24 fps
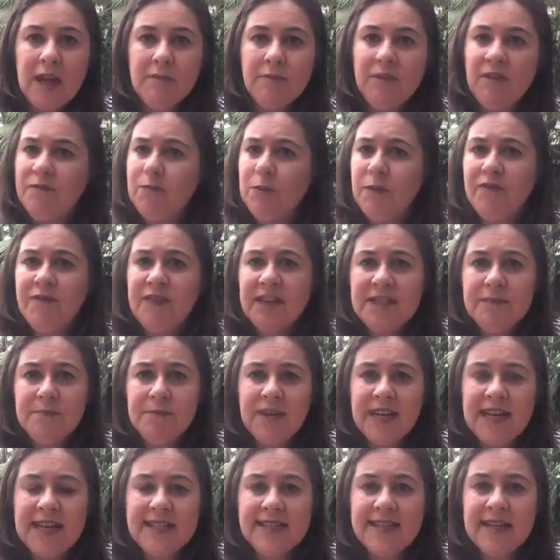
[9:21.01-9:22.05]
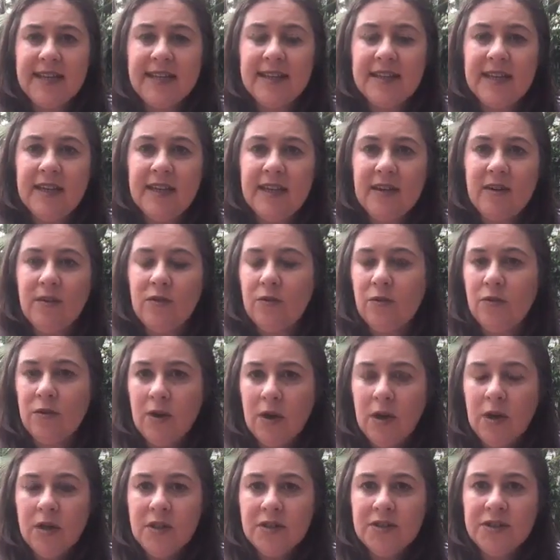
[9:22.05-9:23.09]
you've put Facebook ads out there or
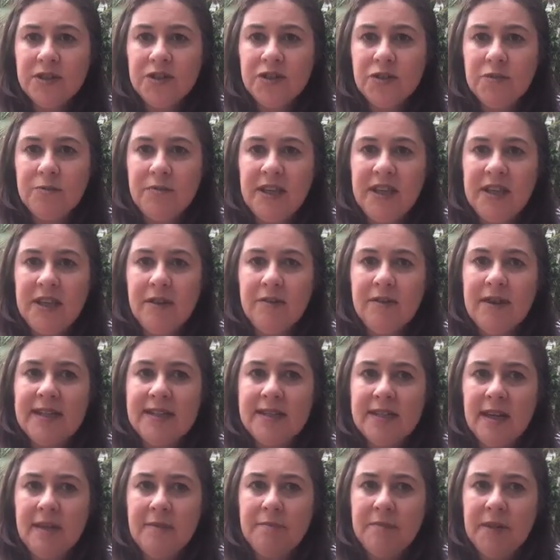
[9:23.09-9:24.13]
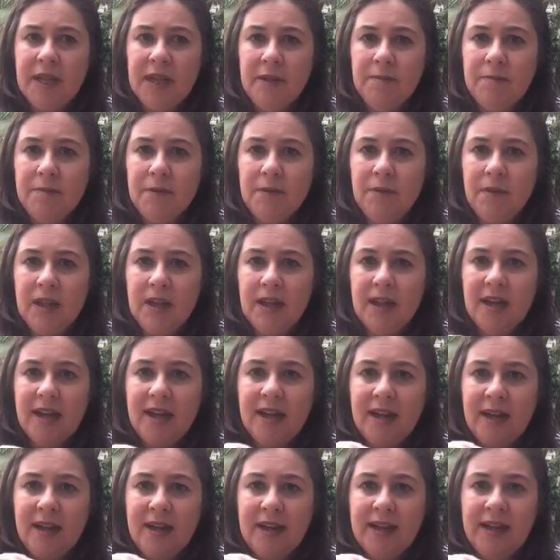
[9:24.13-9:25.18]
social media ads, and people
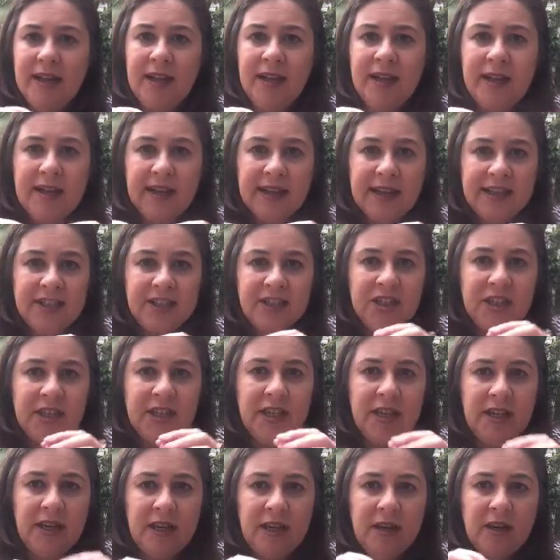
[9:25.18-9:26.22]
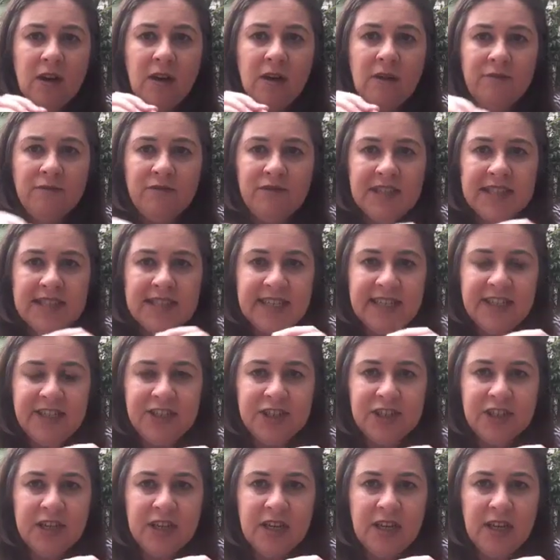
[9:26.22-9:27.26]
are engaging in
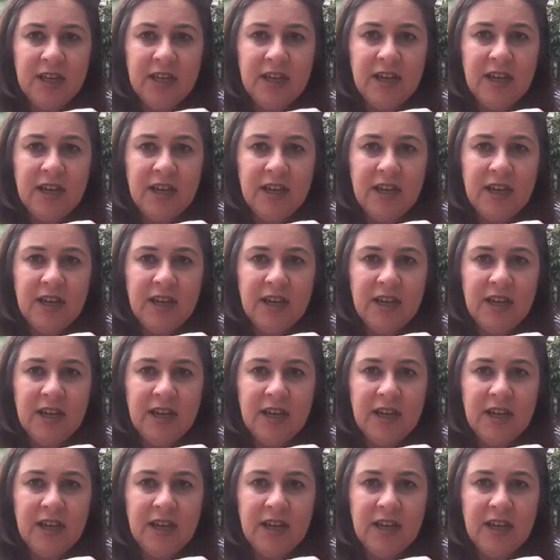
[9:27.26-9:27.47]
conversation,